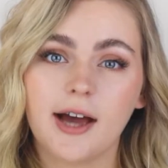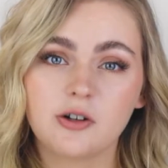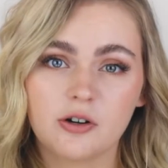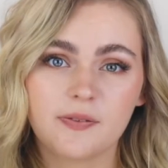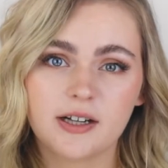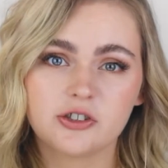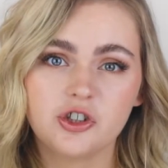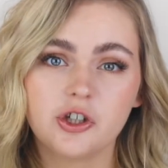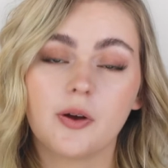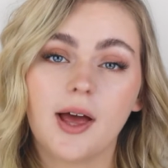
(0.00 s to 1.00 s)
all of that is
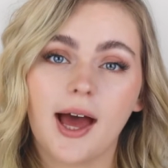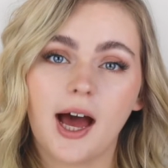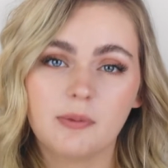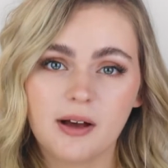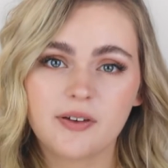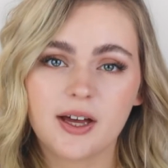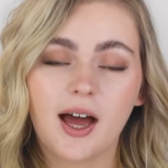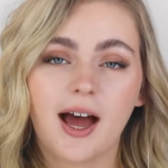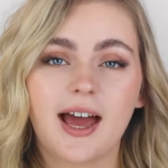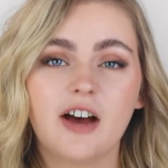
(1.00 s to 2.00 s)
true.
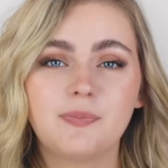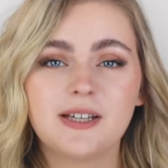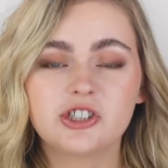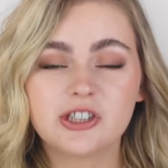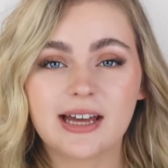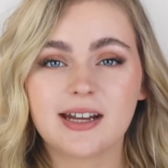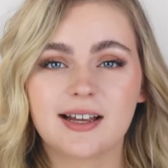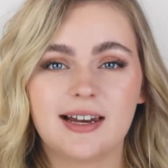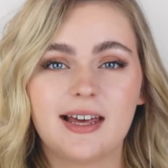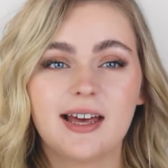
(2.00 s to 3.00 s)
However, I have been
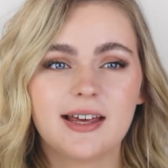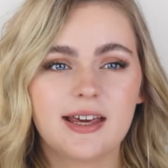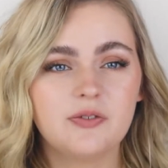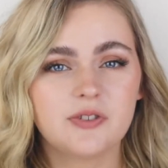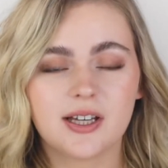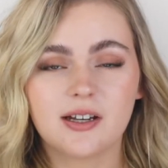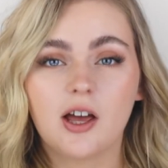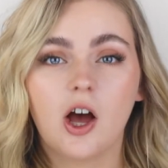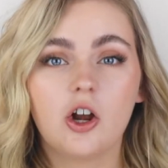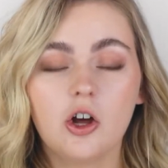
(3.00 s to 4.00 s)
genetically gifted,
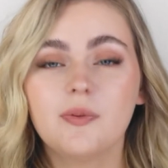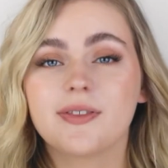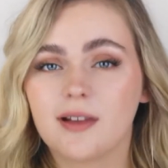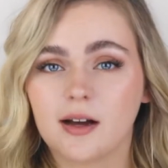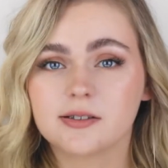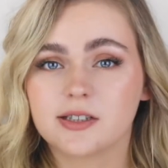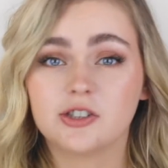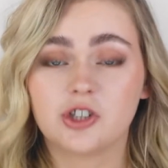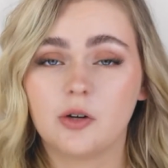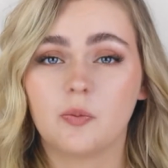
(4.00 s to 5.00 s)
along with lungs
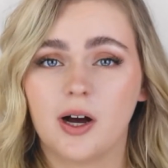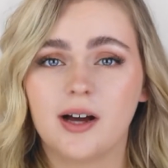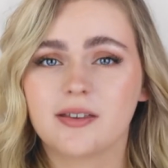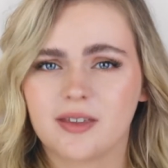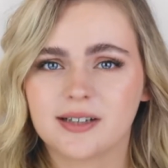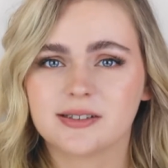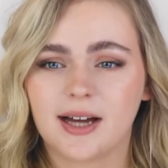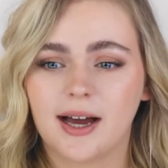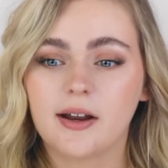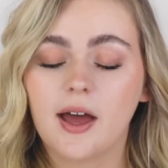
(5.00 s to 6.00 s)
that don't work, thanks
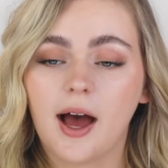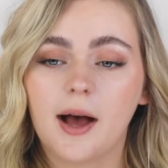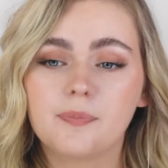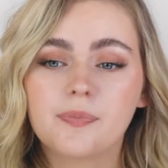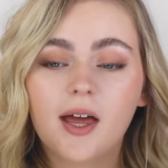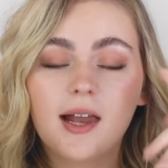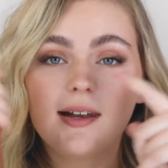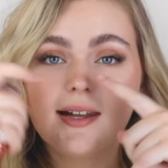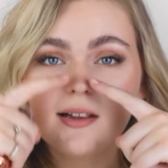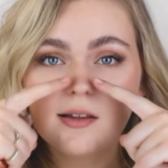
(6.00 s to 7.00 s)
Dad,
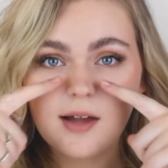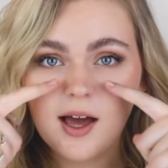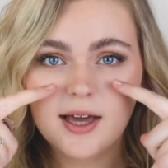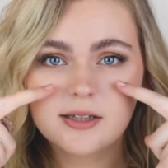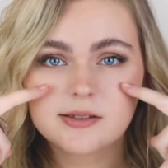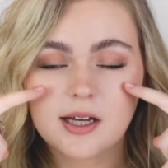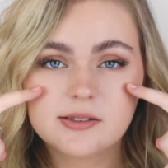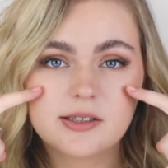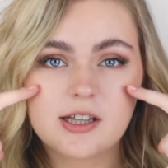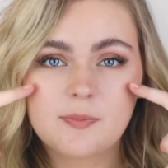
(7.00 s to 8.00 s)
little lines
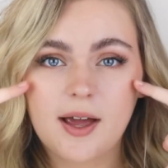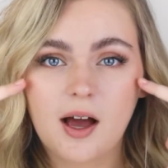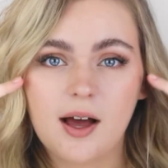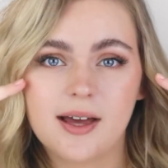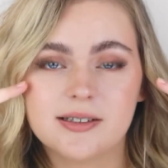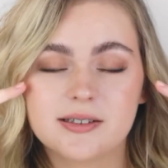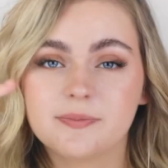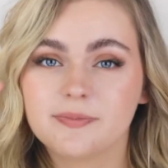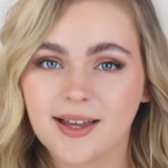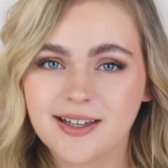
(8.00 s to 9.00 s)
underneath my eyes.
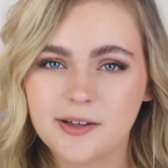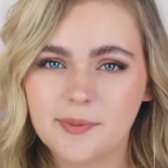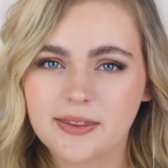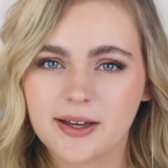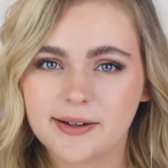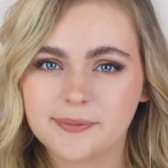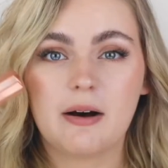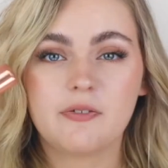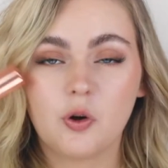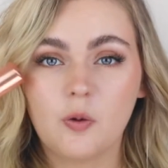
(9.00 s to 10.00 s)
Thank you, Mother. Now
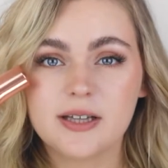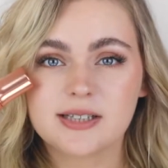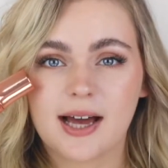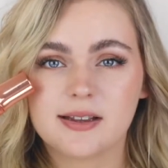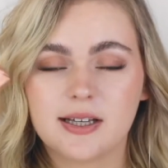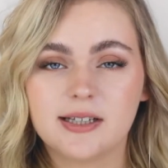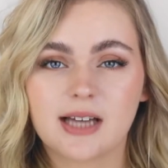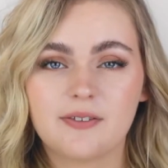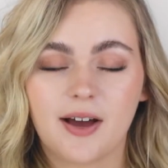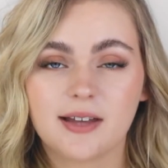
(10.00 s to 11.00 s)
I've always had these.
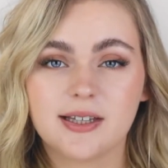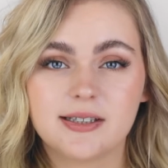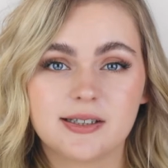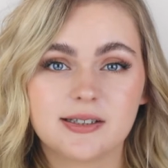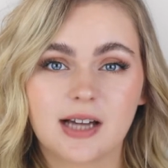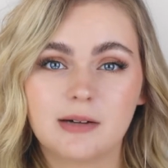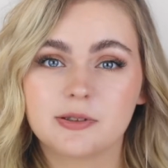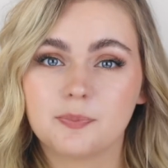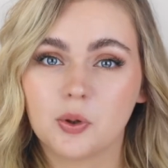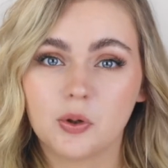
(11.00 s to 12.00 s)
I've had these since I
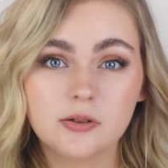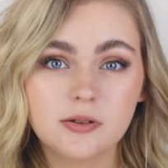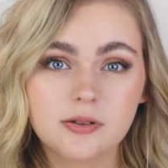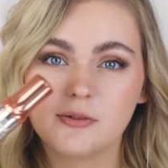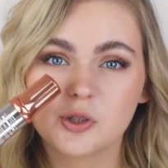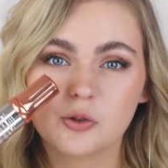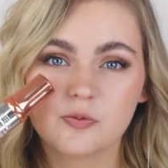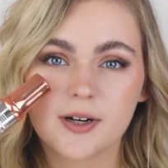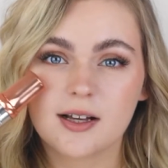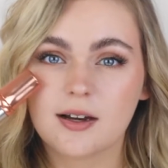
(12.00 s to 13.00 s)
was born. I was called
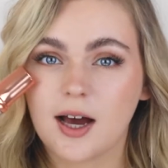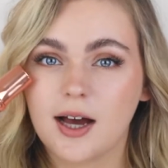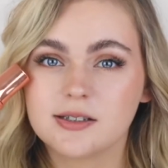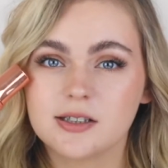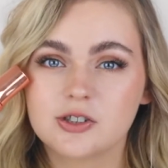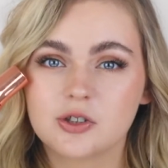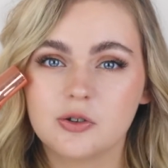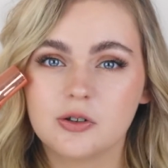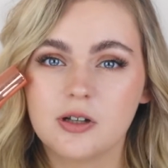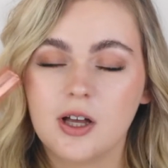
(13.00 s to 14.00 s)
wrinkly eyes at
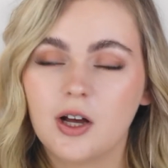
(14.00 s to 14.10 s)
school,